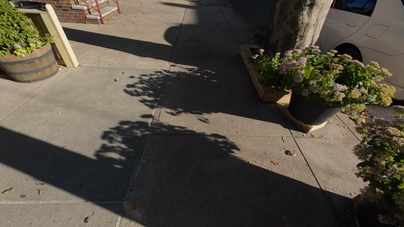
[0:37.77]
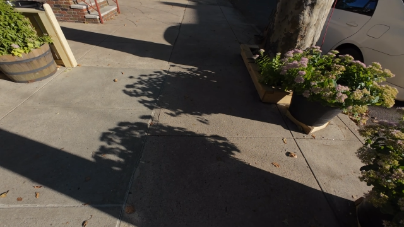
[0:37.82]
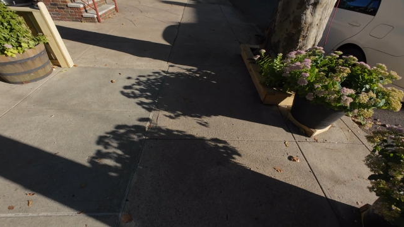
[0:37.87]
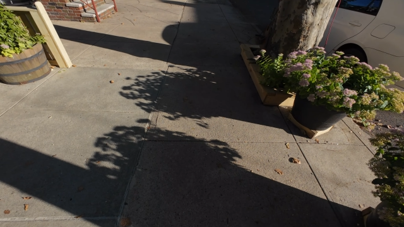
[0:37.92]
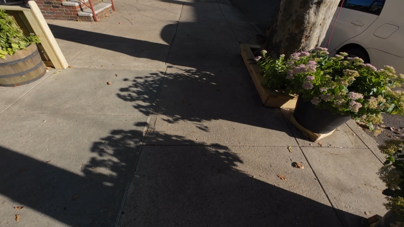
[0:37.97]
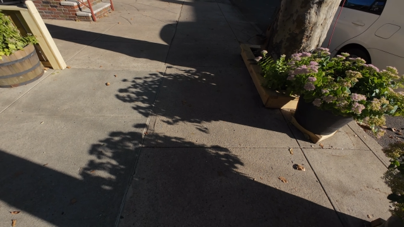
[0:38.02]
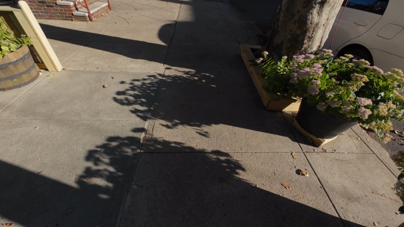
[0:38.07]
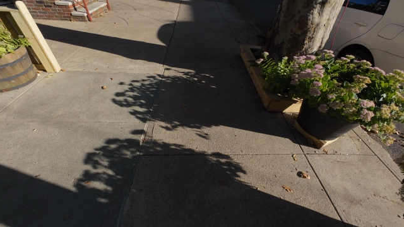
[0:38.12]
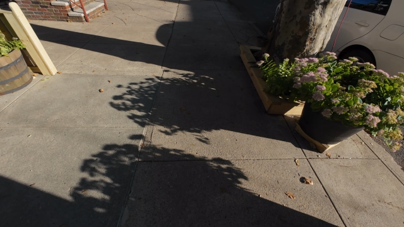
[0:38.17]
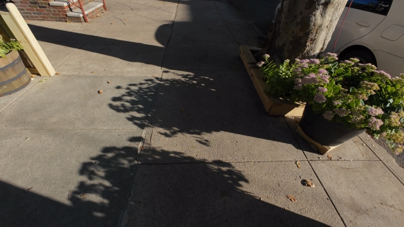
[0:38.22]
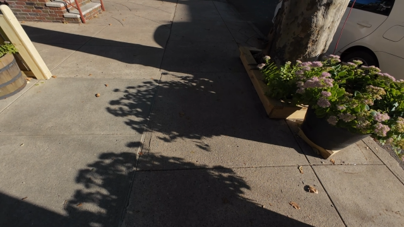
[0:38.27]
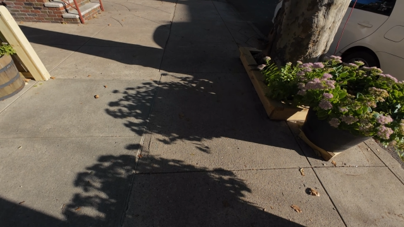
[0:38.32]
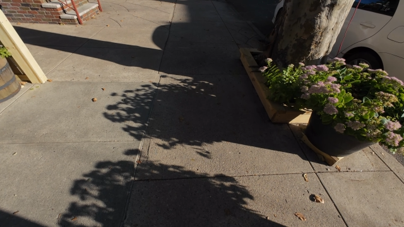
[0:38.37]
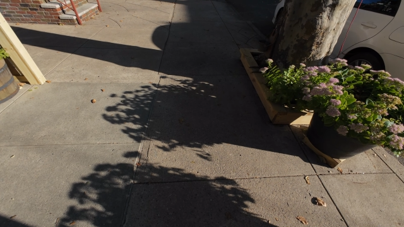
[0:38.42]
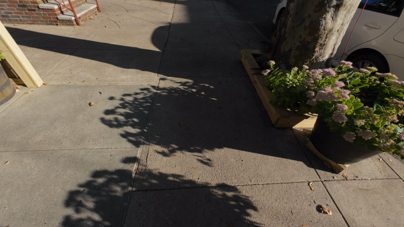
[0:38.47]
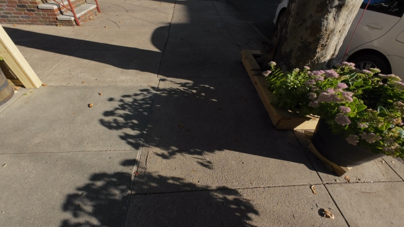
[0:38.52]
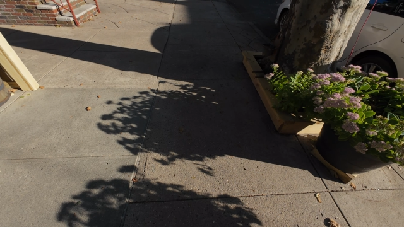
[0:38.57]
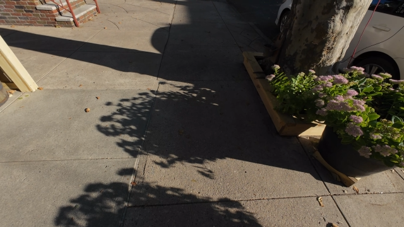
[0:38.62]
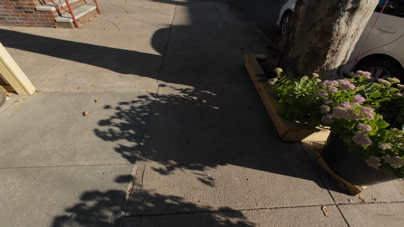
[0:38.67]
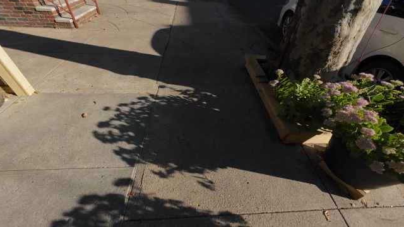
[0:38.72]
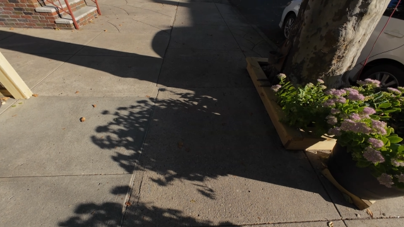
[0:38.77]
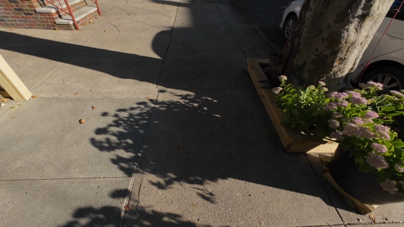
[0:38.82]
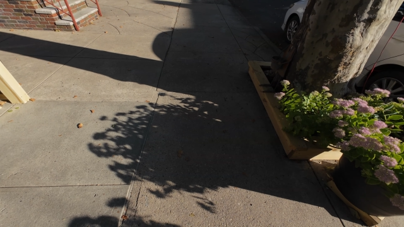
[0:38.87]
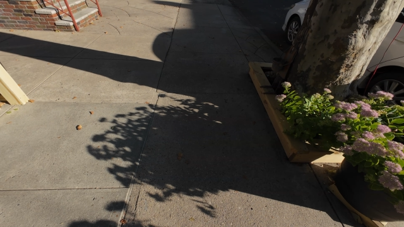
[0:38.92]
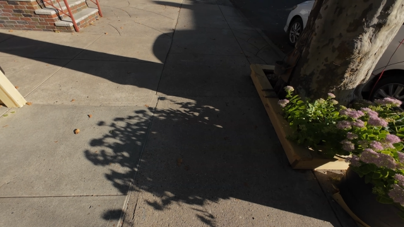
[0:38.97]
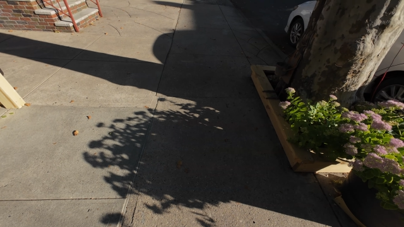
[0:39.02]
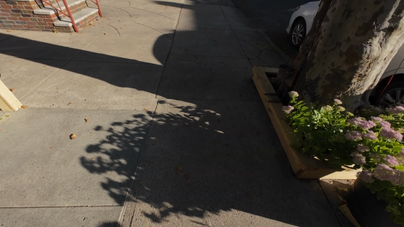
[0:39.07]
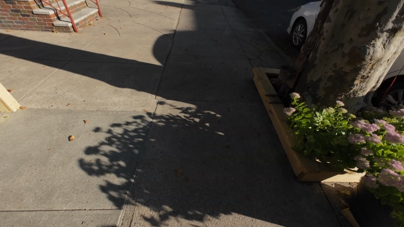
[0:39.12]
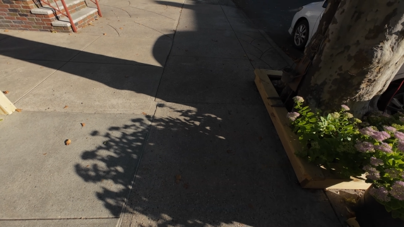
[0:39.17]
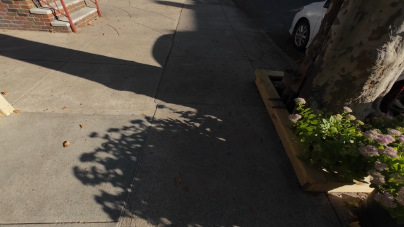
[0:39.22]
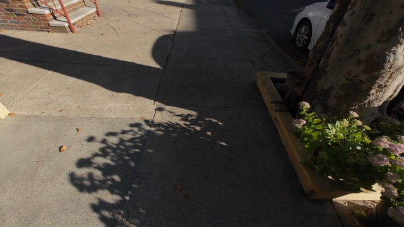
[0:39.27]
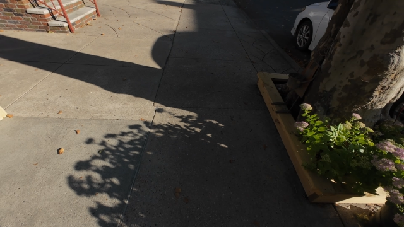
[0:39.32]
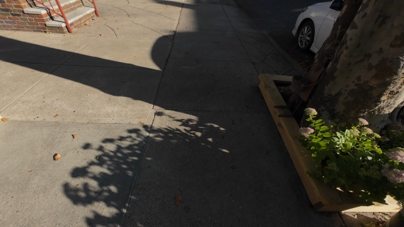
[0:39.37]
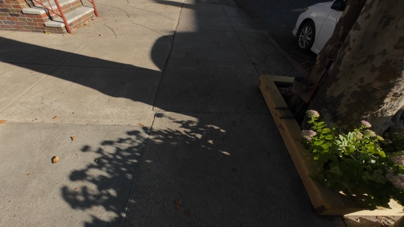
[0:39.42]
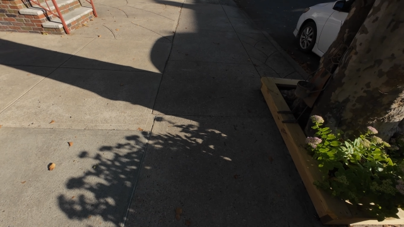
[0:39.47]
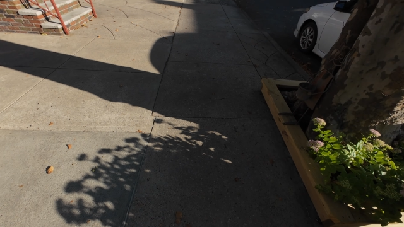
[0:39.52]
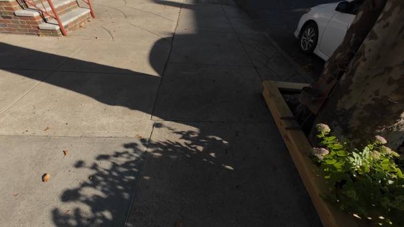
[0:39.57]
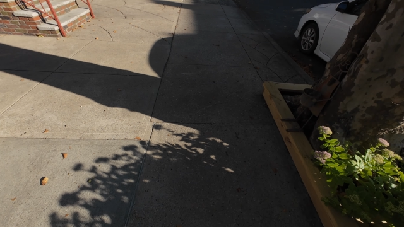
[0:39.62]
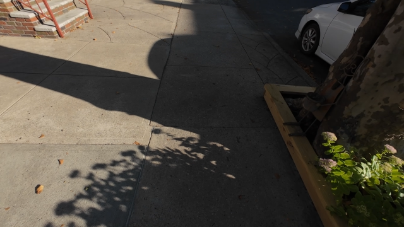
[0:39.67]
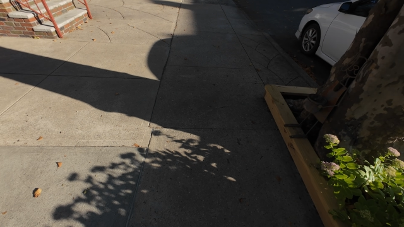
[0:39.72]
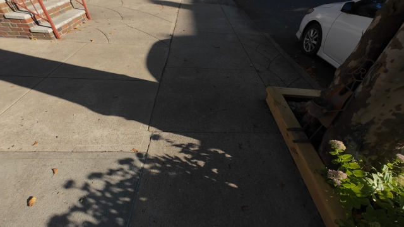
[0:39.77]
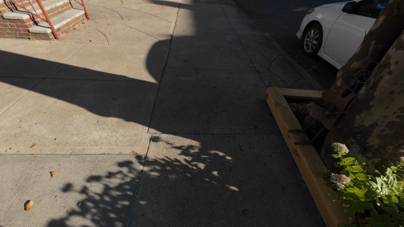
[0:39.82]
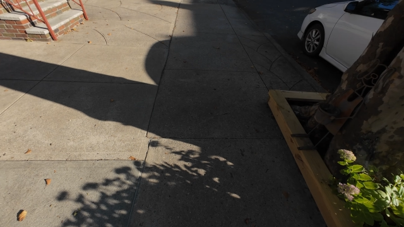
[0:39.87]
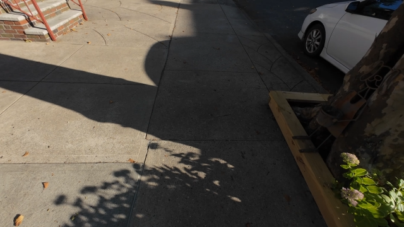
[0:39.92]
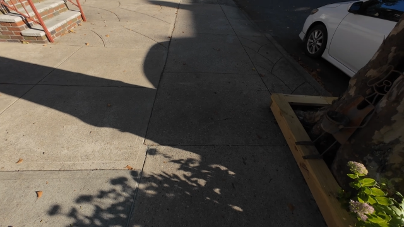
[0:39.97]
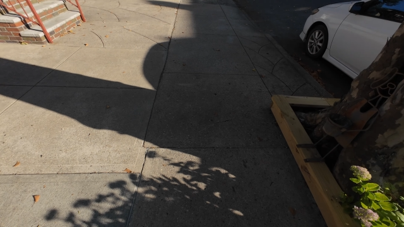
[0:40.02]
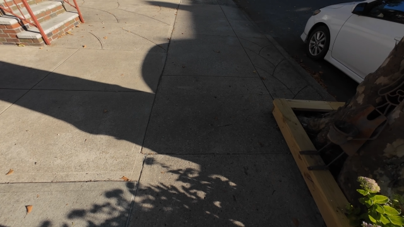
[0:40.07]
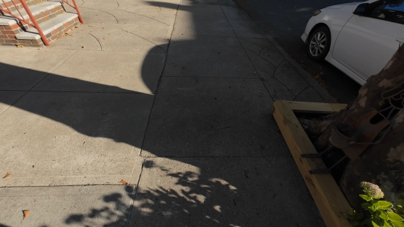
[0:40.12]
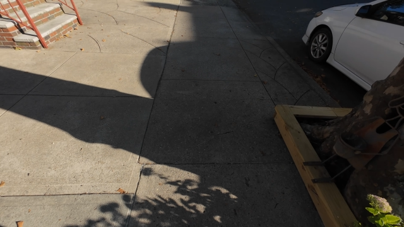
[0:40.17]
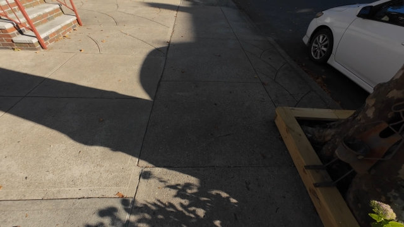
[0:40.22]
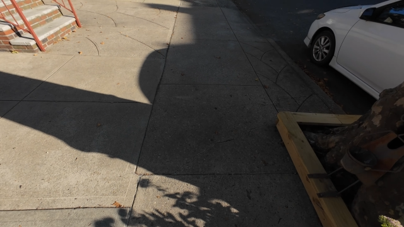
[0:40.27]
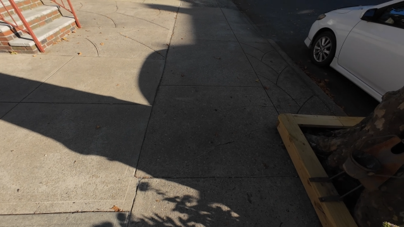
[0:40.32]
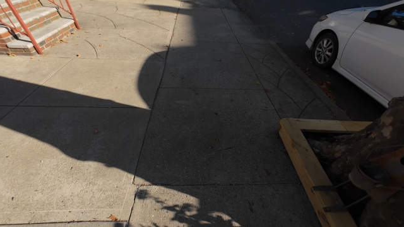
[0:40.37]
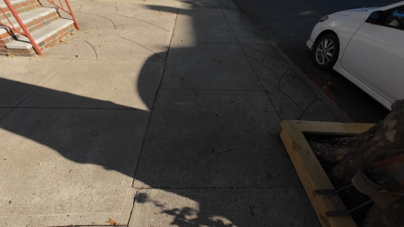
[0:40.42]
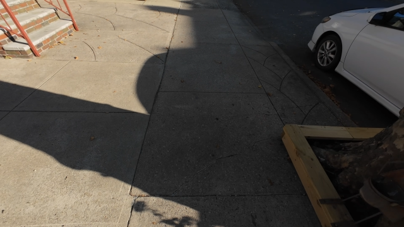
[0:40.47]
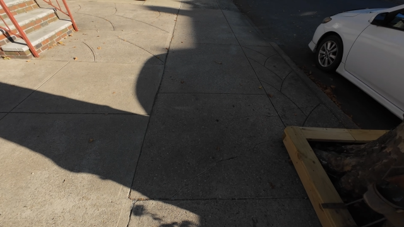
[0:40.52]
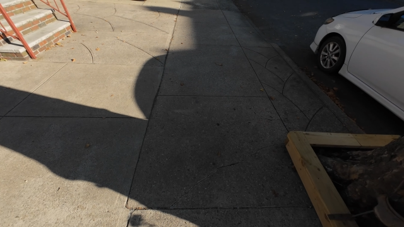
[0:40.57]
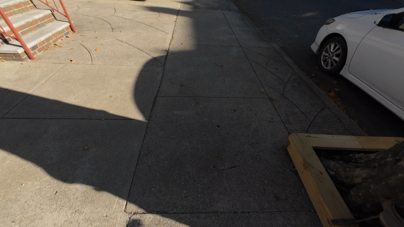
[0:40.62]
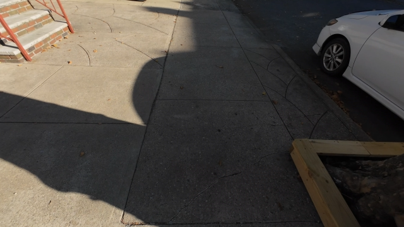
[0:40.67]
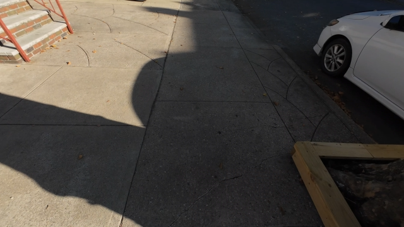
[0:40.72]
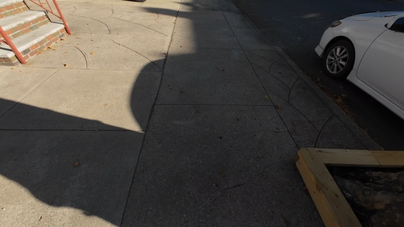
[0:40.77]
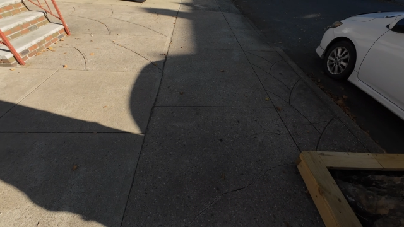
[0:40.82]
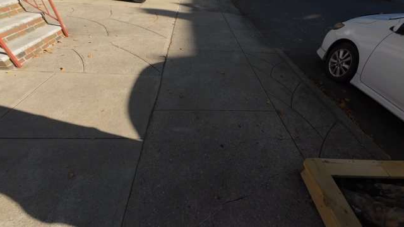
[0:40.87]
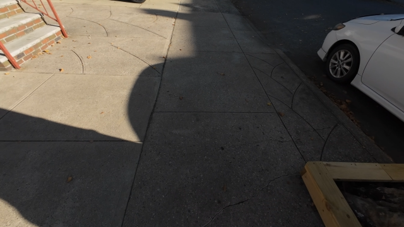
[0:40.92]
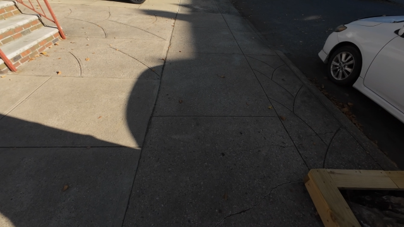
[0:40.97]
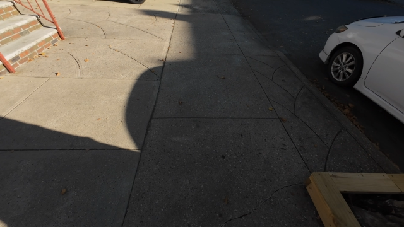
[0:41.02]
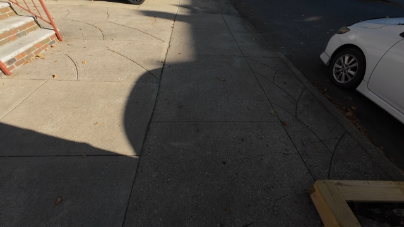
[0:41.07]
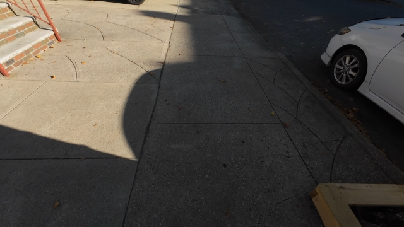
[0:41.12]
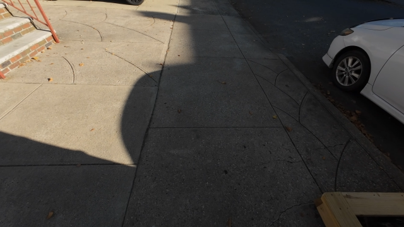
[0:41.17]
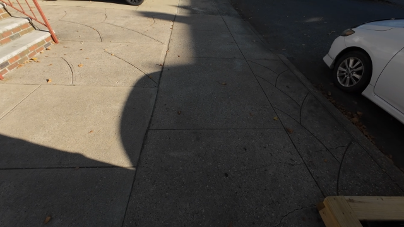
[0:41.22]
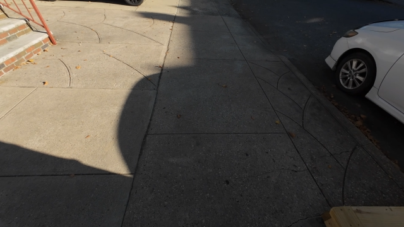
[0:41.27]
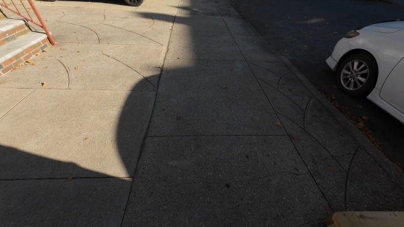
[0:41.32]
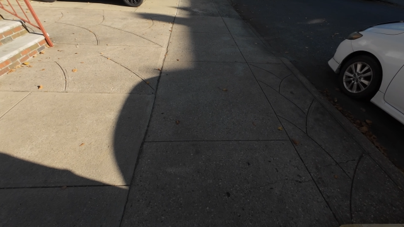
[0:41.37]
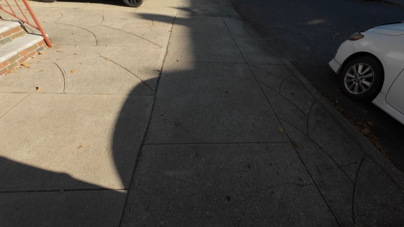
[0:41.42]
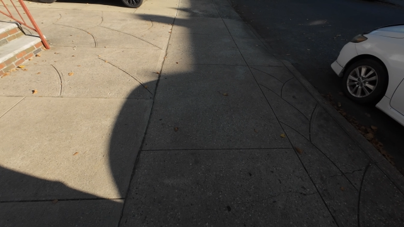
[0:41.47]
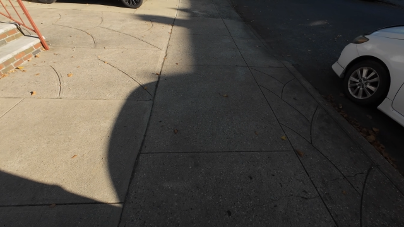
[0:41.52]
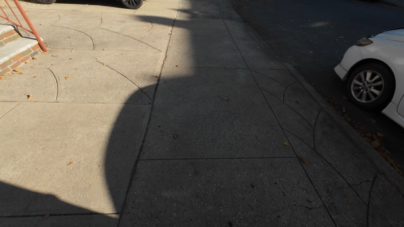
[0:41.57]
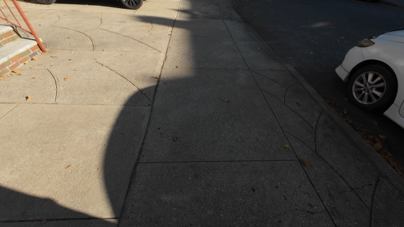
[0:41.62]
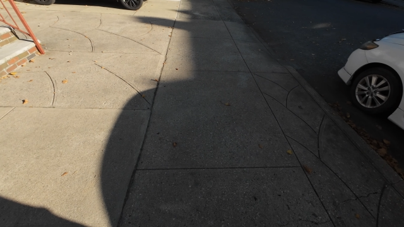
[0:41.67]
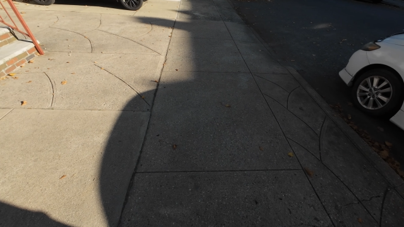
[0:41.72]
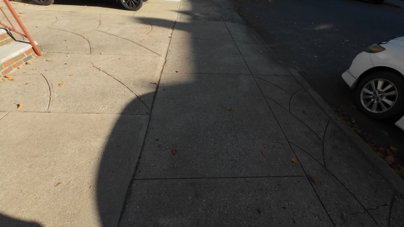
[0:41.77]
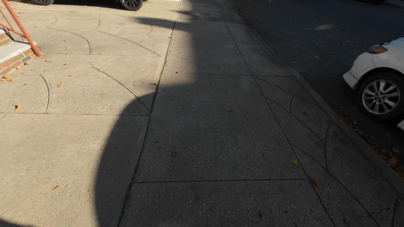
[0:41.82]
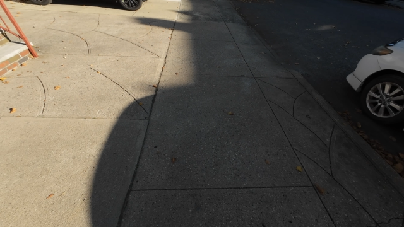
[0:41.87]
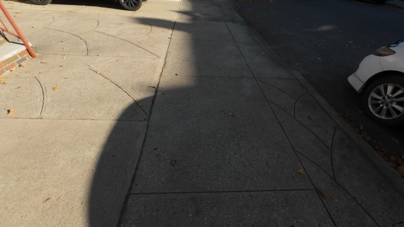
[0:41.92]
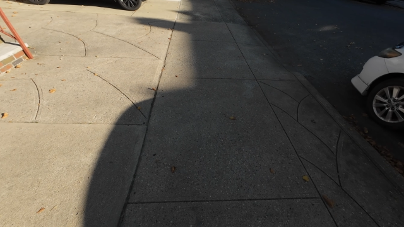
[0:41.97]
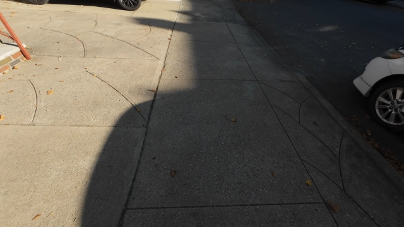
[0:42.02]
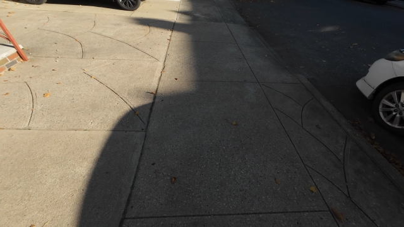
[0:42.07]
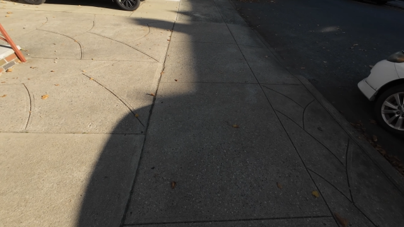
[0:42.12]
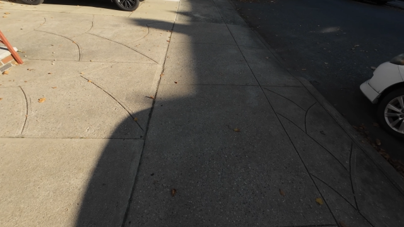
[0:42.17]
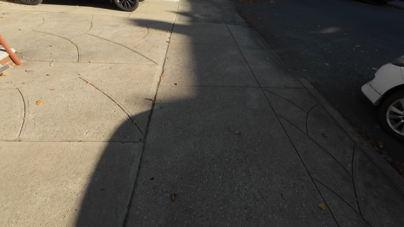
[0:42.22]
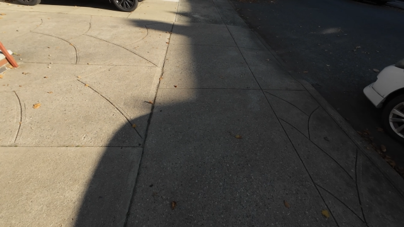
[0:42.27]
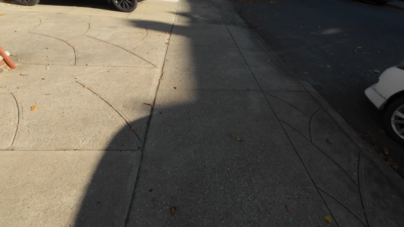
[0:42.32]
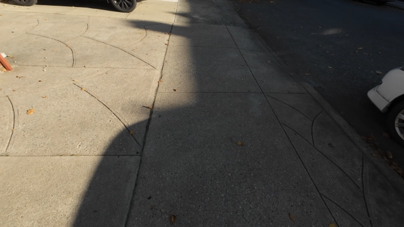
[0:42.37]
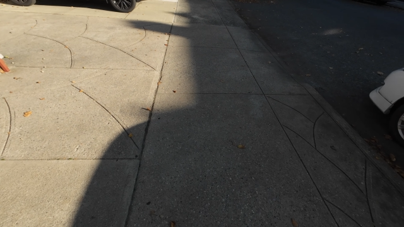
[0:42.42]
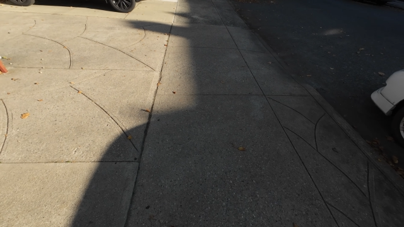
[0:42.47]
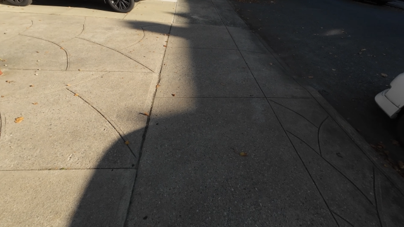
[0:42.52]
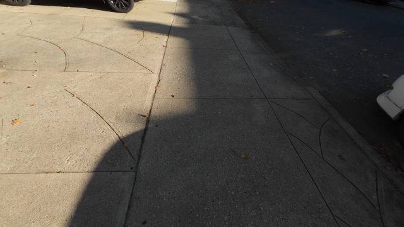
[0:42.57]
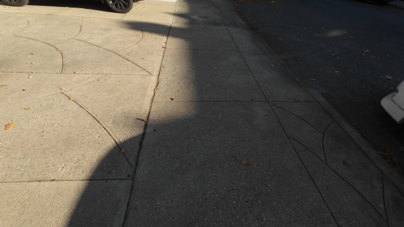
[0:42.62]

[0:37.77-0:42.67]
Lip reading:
[unreadable: no face in view]